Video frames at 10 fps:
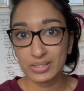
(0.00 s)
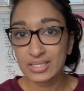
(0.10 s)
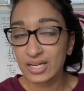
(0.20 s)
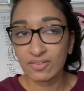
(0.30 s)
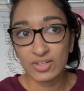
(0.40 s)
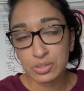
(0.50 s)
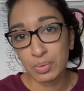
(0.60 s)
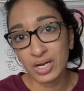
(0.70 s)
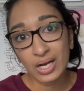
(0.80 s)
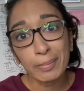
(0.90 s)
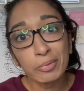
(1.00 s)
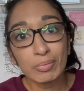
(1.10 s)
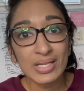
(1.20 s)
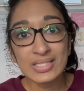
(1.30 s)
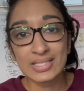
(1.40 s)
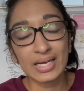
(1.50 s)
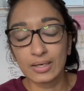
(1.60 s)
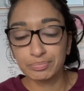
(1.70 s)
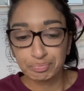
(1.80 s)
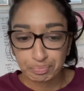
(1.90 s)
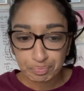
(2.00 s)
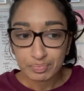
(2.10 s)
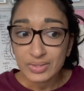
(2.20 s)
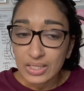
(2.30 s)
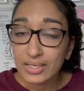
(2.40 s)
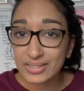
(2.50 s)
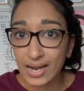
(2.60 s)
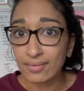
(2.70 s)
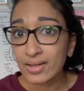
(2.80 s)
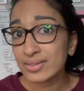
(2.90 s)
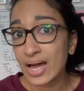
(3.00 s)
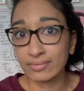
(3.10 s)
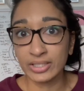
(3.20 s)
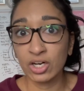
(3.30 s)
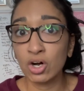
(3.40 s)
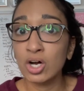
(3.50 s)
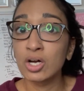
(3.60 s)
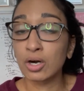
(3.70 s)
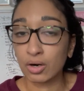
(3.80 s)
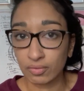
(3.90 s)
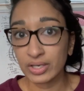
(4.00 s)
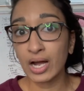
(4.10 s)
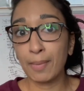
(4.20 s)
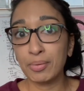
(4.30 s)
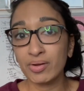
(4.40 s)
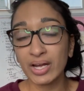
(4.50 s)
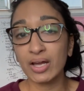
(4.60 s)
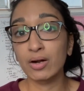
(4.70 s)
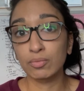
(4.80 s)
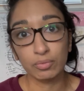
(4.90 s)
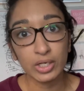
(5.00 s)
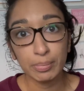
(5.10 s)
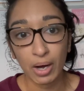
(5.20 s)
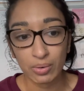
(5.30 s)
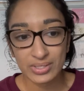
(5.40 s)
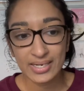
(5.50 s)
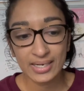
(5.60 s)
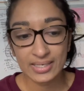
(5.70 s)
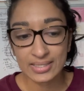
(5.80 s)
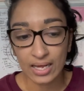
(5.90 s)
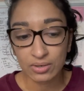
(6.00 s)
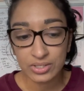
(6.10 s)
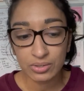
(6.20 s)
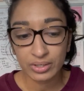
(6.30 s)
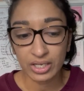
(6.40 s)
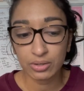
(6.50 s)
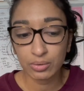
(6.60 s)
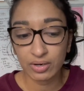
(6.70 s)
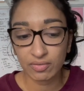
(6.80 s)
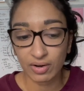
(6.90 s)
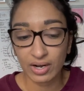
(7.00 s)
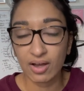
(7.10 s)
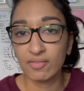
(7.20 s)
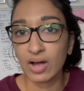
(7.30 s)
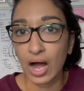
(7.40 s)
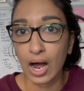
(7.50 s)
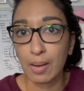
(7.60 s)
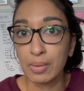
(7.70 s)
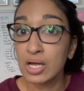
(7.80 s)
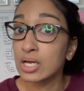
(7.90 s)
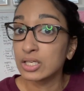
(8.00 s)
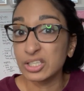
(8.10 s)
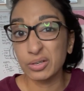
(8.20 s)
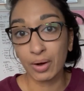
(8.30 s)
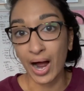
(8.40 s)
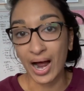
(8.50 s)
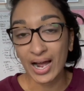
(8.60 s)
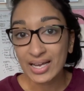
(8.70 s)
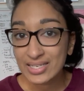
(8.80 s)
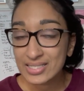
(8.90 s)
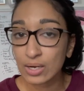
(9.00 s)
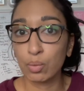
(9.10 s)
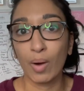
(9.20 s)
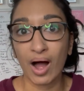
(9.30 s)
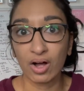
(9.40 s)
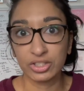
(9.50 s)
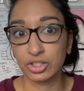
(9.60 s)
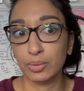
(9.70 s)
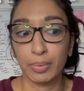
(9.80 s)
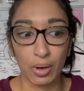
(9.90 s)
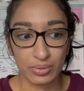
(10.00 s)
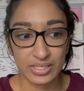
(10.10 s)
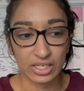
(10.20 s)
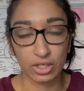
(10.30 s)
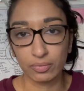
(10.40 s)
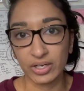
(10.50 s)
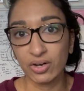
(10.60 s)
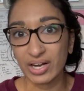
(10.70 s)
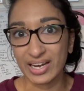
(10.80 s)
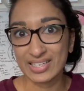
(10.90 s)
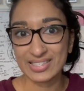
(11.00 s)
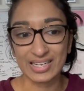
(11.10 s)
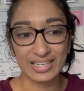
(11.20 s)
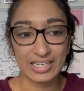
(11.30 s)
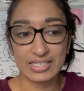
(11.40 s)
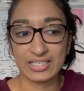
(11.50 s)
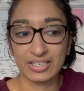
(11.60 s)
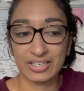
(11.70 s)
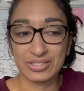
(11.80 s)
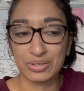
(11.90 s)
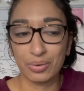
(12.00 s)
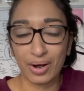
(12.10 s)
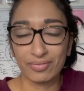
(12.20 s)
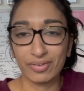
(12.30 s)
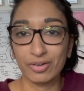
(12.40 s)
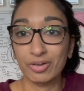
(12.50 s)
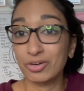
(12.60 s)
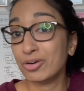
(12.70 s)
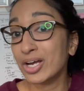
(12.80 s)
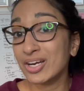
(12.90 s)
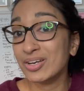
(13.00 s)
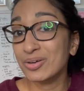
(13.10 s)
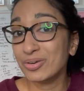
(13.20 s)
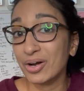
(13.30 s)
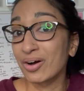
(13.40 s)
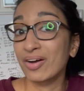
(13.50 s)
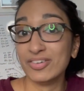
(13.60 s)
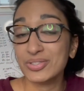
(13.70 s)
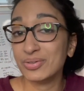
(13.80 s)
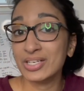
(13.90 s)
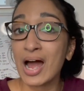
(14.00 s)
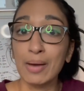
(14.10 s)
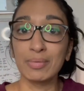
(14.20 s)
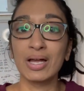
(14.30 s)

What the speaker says: it if it's been a couple months, like download that reel, re-upload it and repost it, because that'll still get you in front of new eyes while you're posting your reel, and it's like easier because you don't have to create a new reel every single time.